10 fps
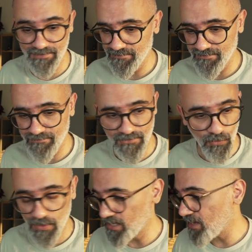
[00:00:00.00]
least the
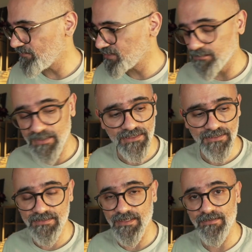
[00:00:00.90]
way I've
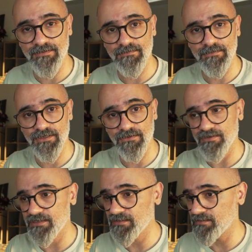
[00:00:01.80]
experienced it.
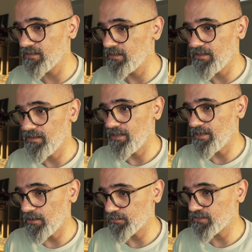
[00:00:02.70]
There is an
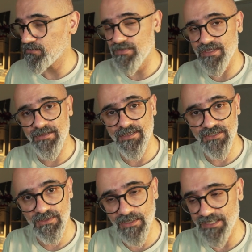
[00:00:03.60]
option within the
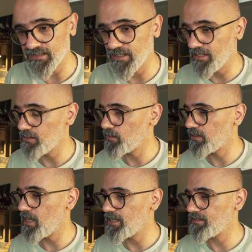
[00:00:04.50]
display setting
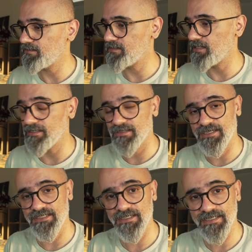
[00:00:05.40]
where I can select the
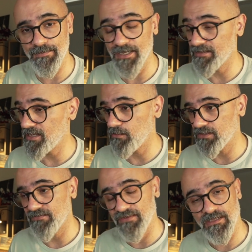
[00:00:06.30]
DC dimming that was
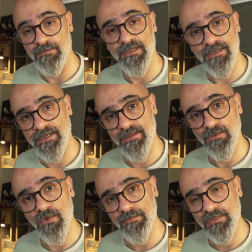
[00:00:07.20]
available in the
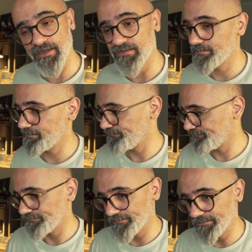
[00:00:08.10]
OnePlus.
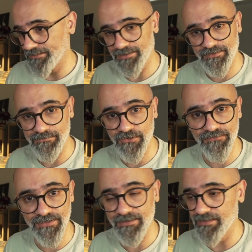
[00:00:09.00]
Well, they
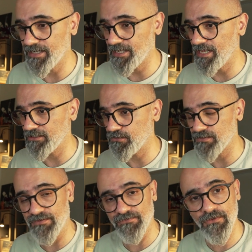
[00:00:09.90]
removed it and I can't use
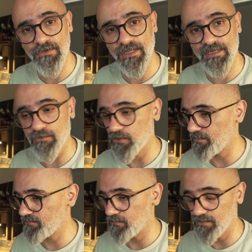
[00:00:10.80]
their phone anymore.
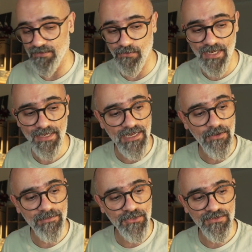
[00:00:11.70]
I've thrown it away and now
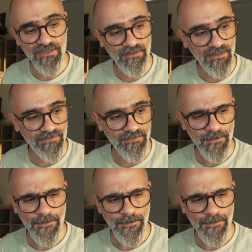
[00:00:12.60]
I'm using this